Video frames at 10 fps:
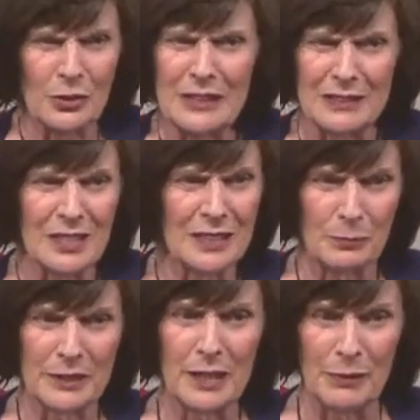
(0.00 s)
that time,
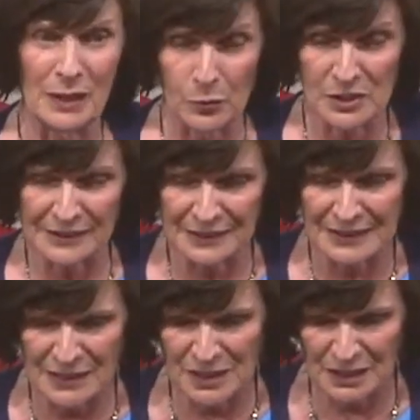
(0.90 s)
believe me, it was not an
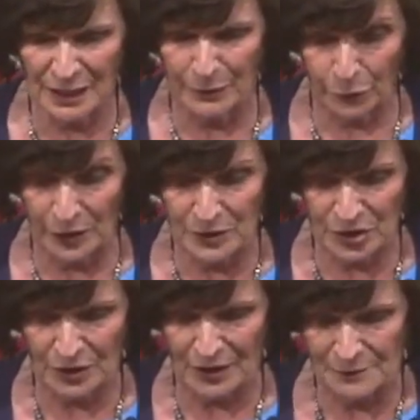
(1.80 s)
easy time for us
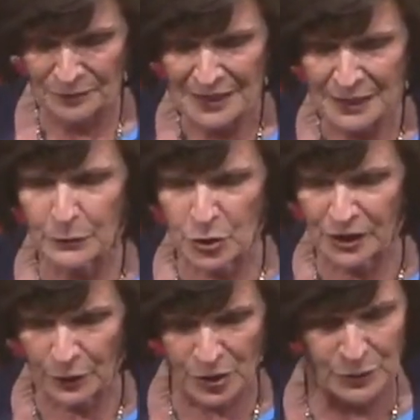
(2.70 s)
at all. Give
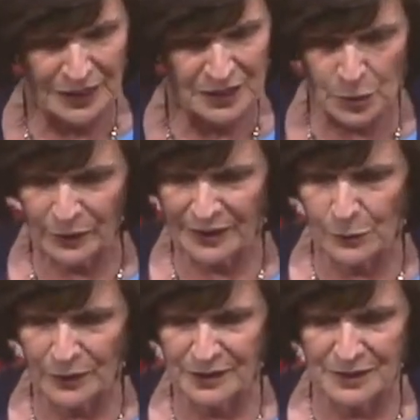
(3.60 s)
generously, that's one I
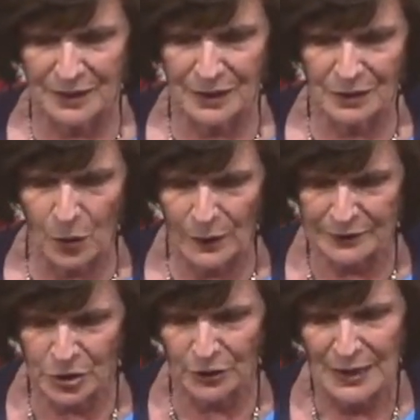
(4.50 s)
wanted to go on
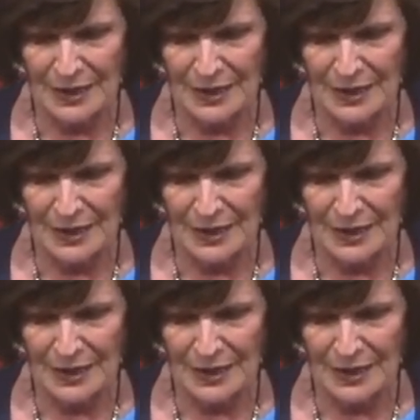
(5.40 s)
to.